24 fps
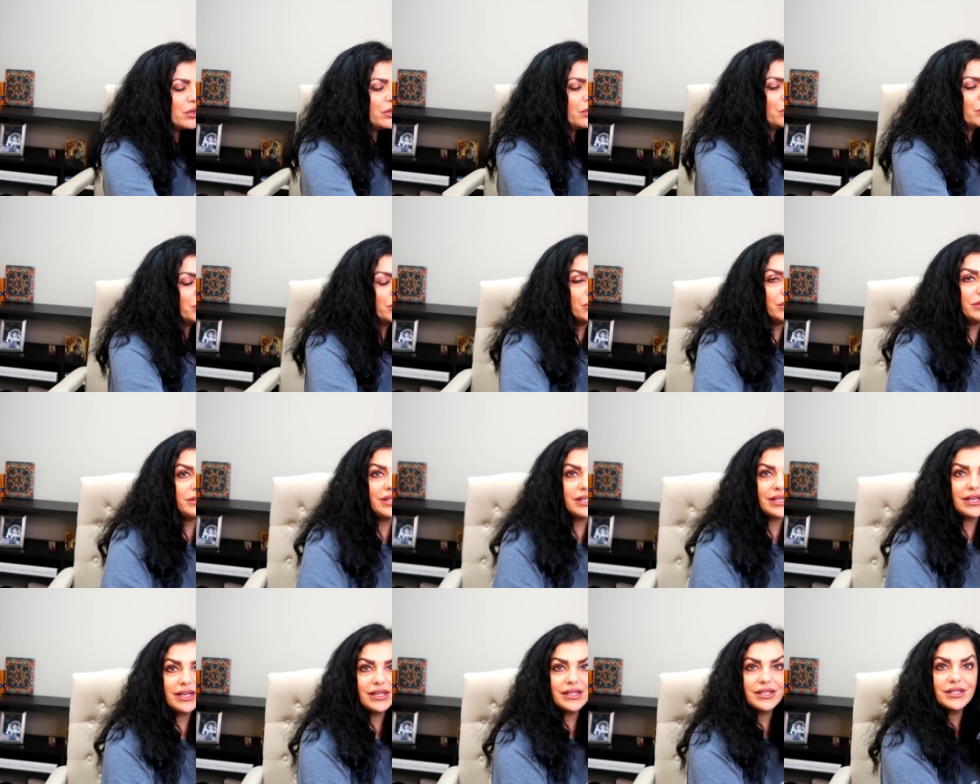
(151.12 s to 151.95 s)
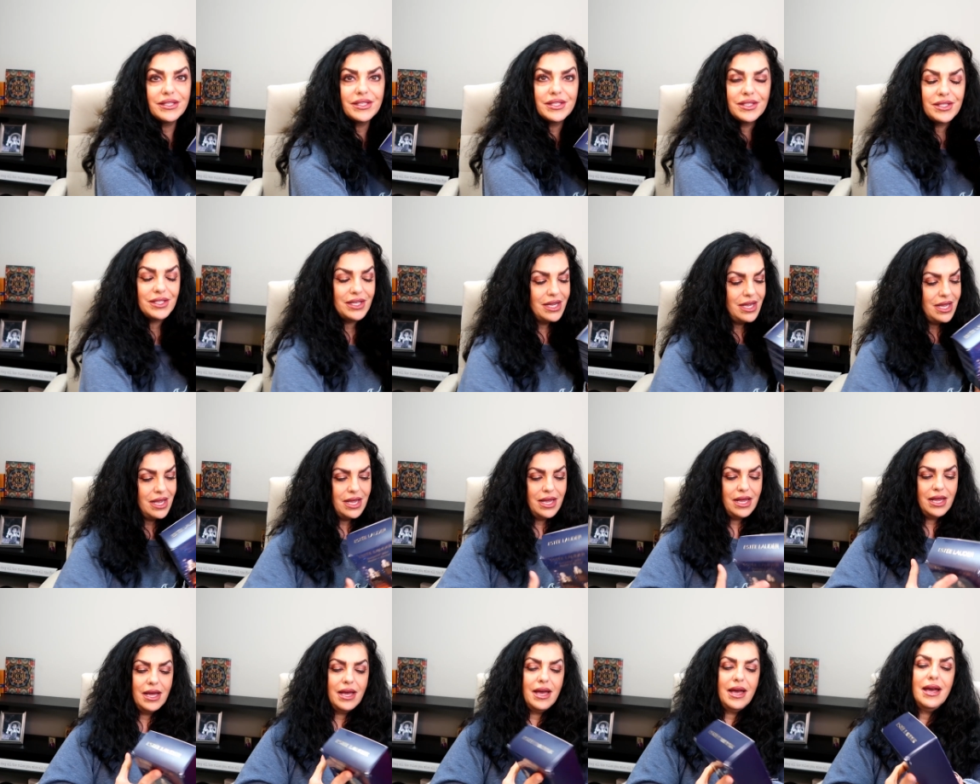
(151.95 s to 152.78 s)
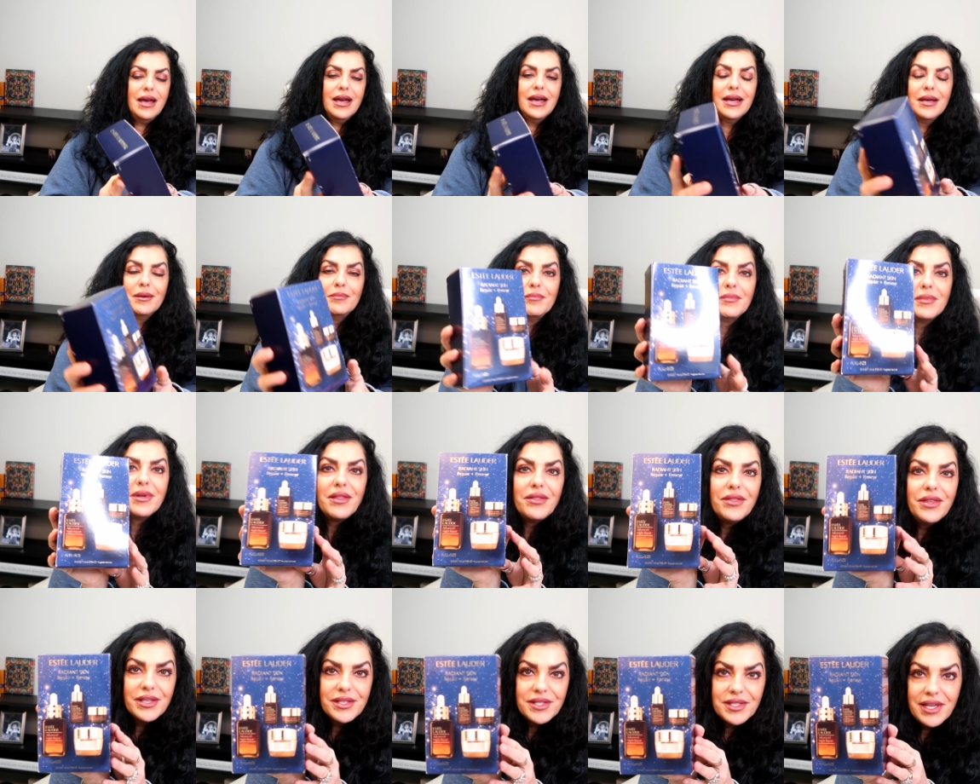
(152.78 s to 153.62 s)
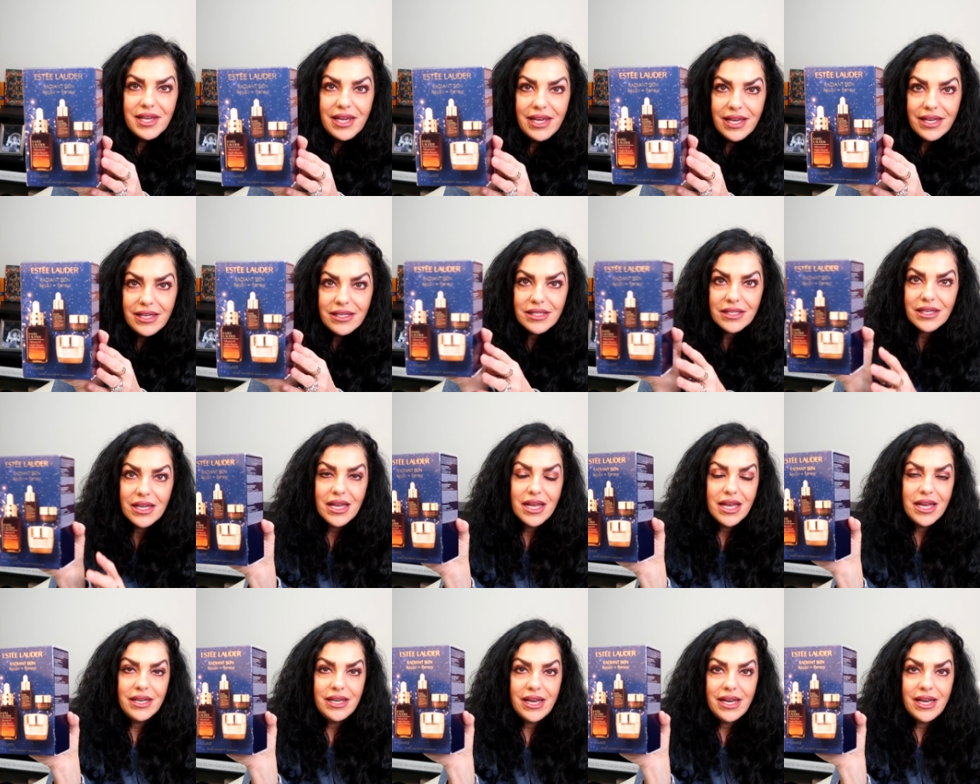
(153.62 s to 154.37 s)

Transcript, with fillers: So I ordered this kit.